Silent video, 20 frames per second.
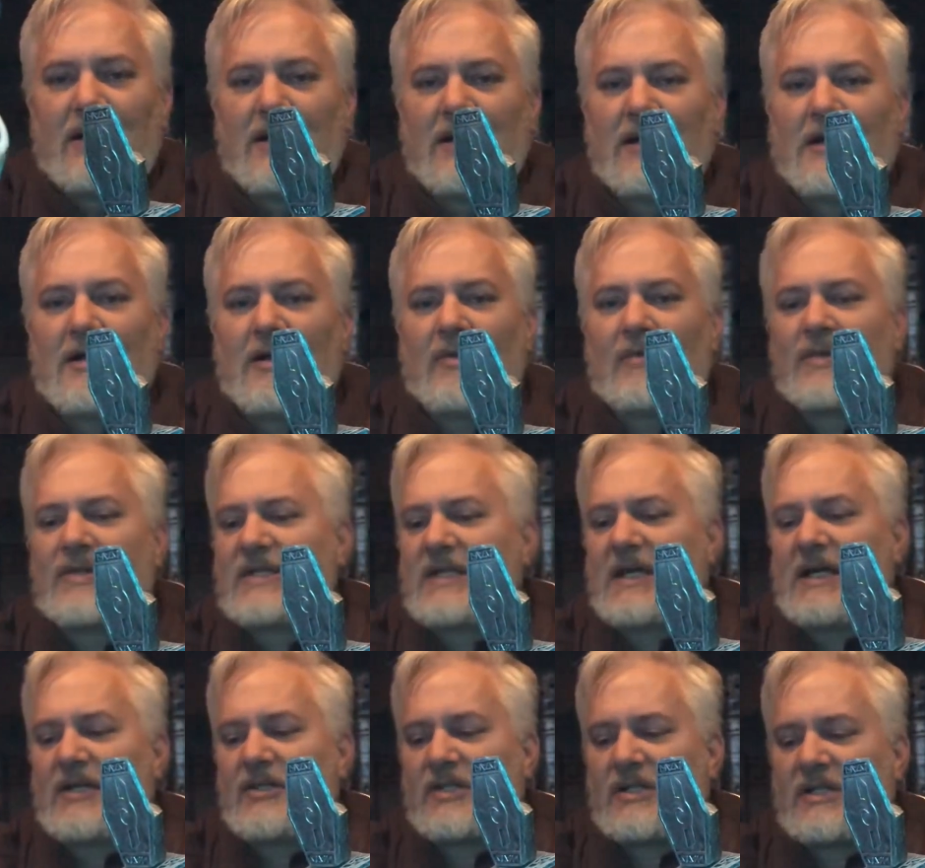Once
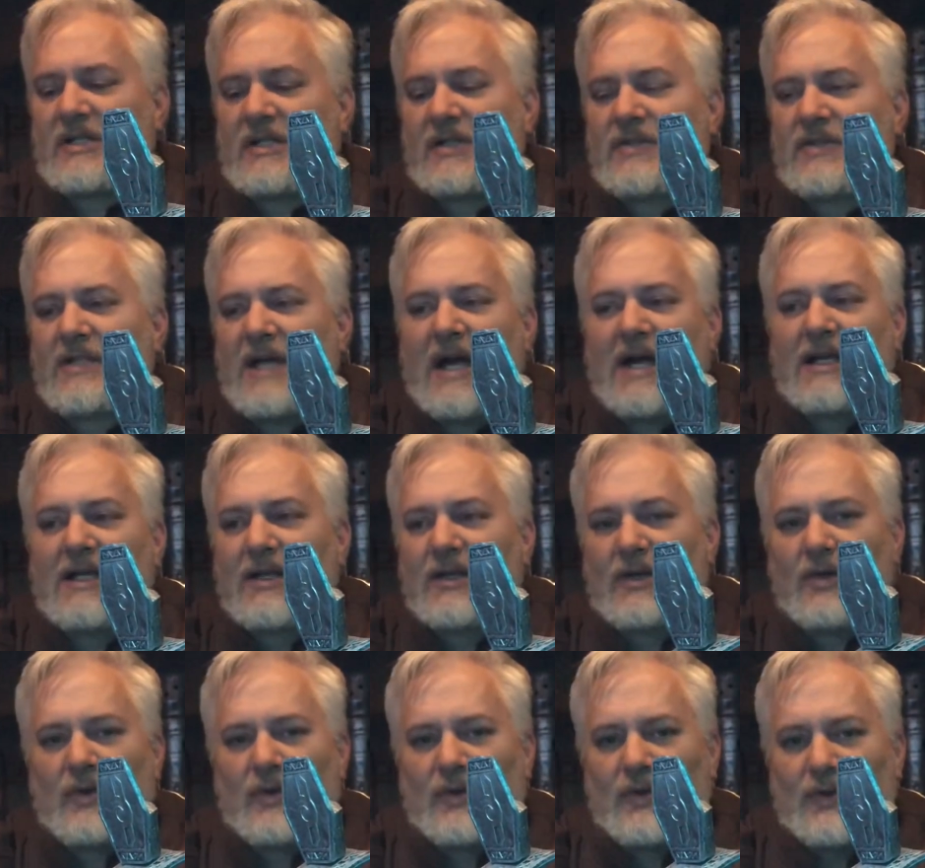again, just these tiny
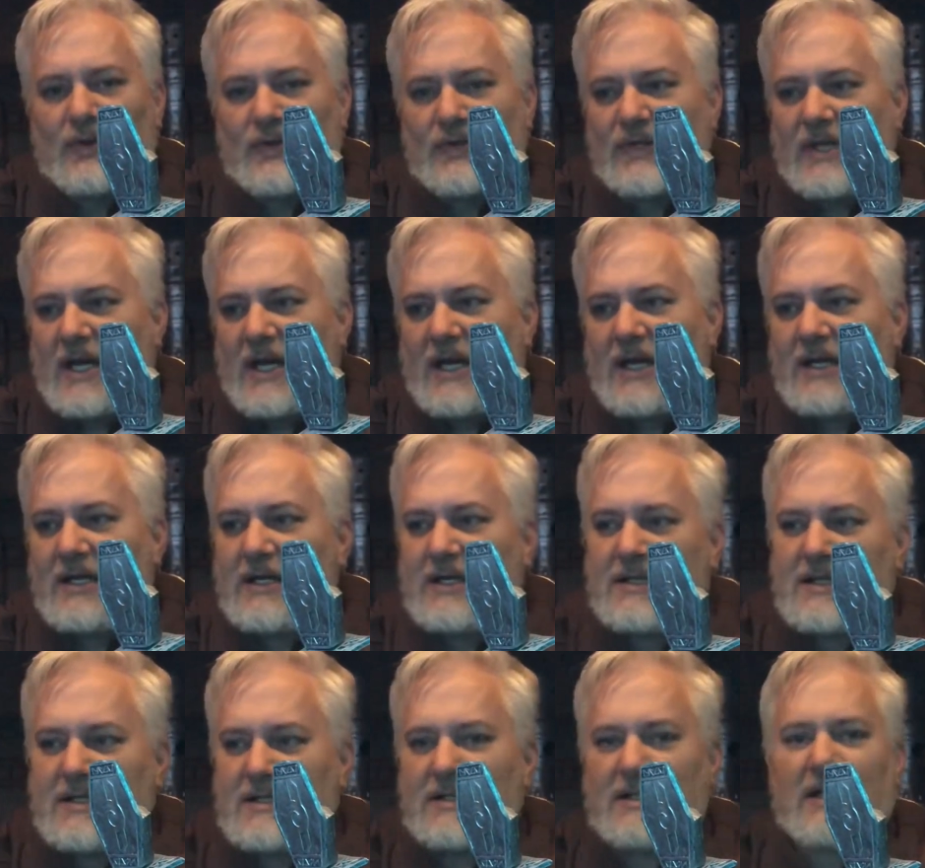little holes, and it
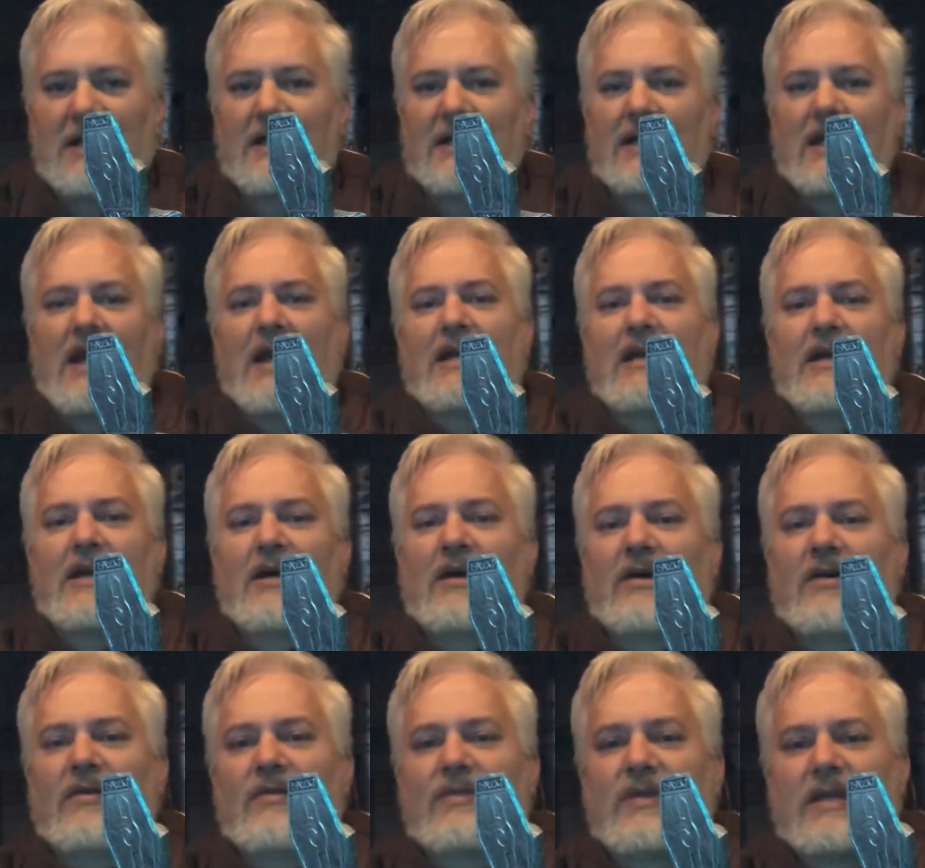doesn't hit any
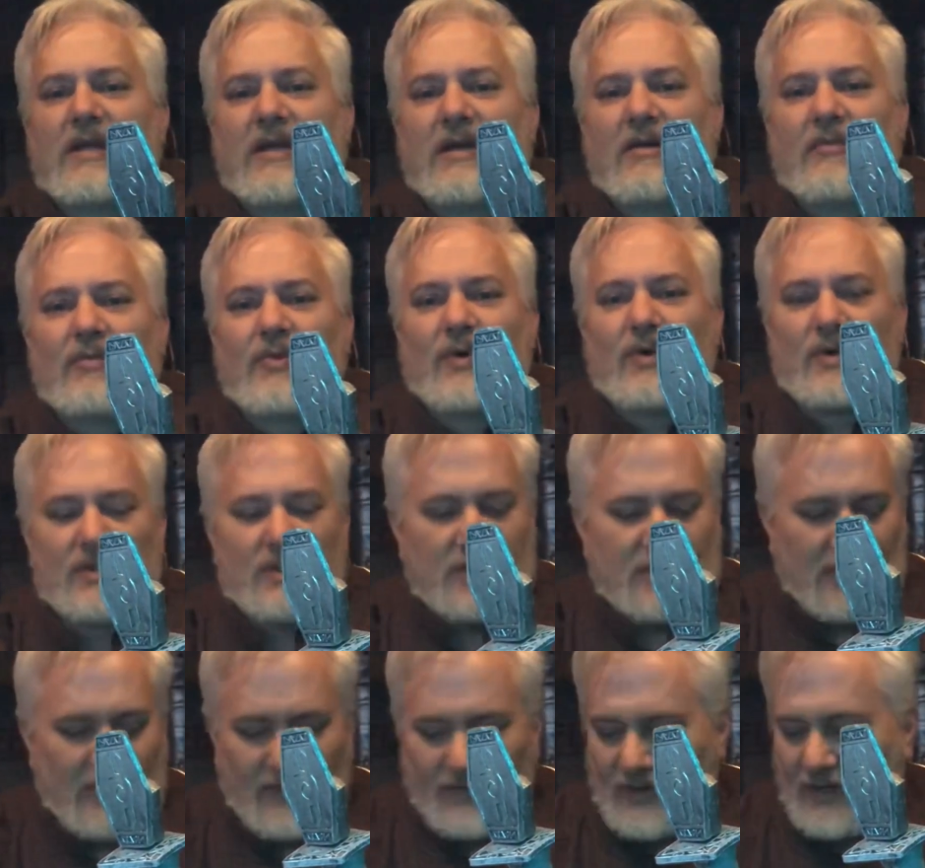of the important
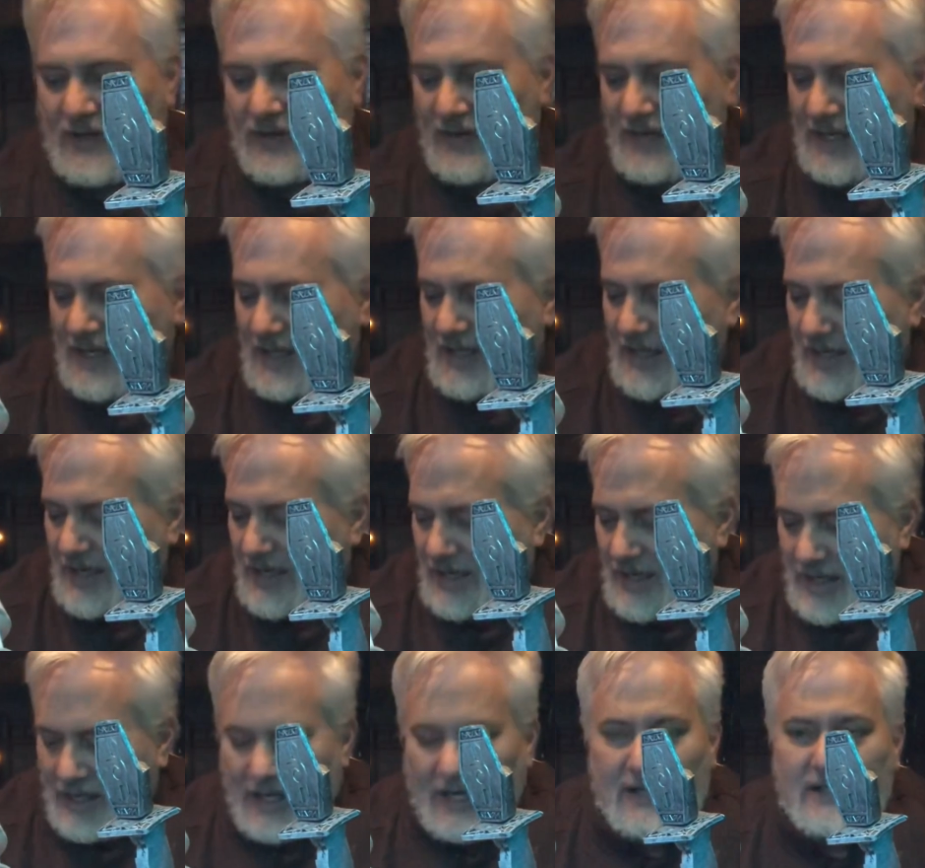stuff on that.
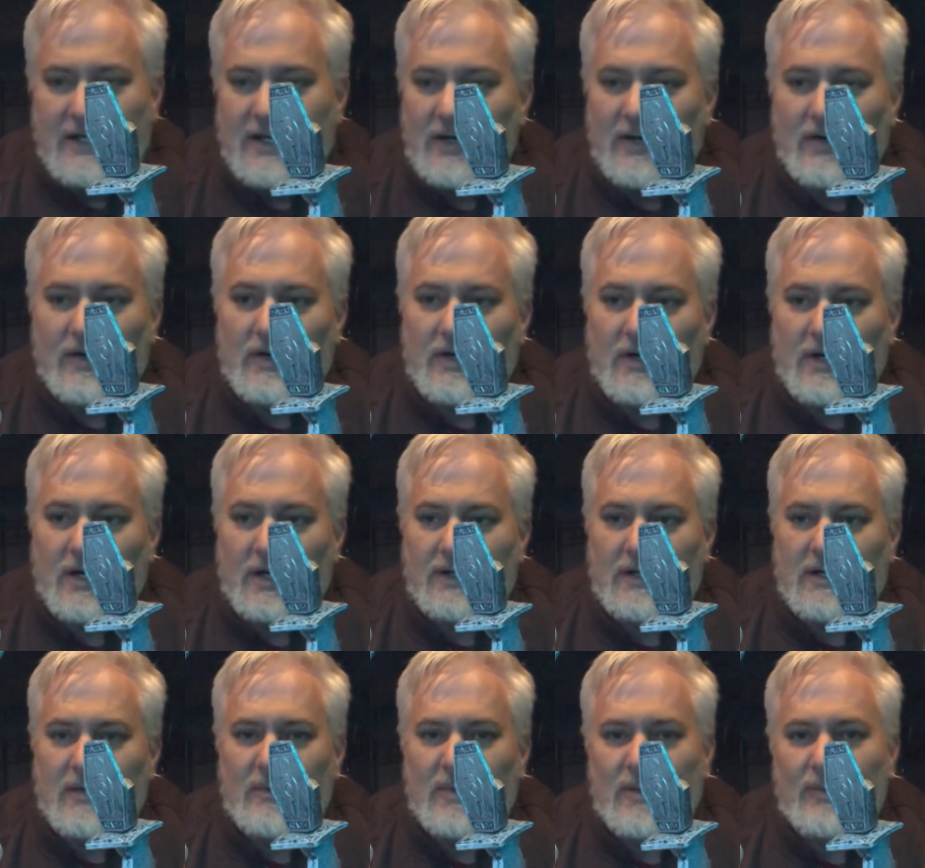Didn't hurt at all, did
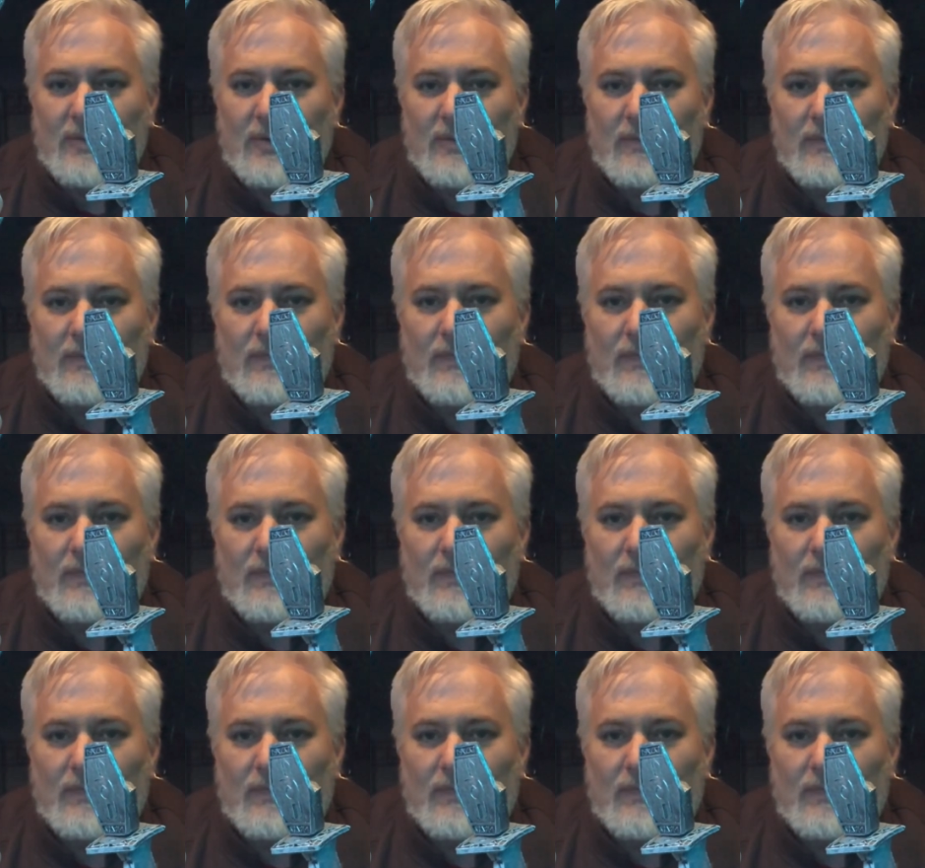it, be boop?